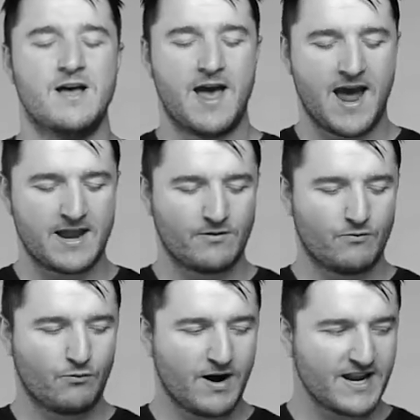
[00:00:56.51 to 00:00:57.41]
And
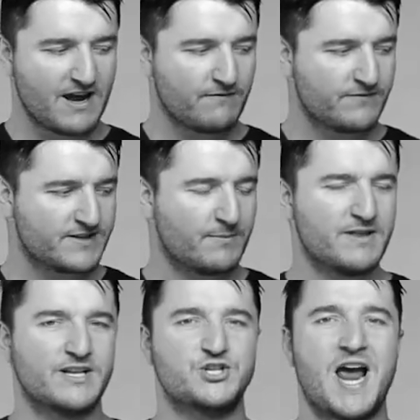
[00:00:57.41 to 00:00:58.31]
what if some
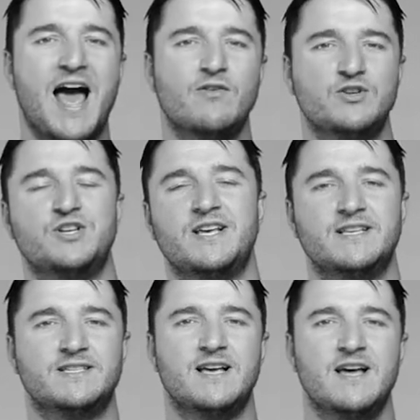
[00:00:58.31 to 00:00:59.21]
of the
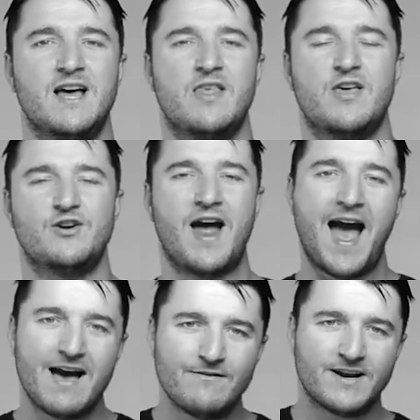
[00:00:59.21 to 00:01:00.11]
challenges that you're
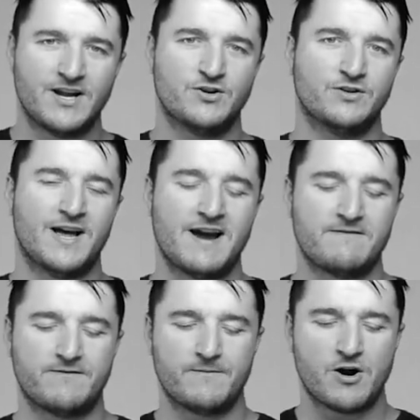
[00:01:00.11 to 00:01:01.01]
having in your
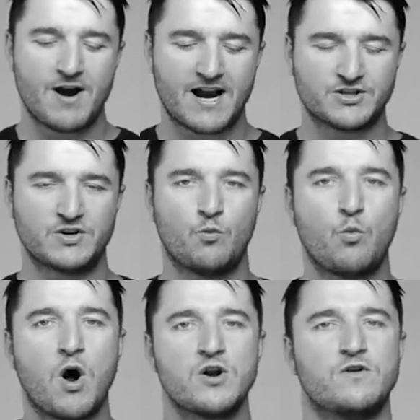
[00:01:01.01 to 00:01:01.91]
life are actually
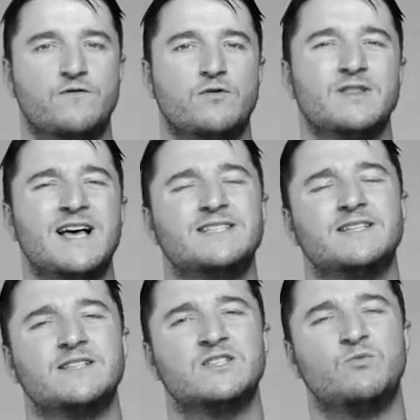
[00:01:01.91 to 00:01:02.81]
wonderful lessons?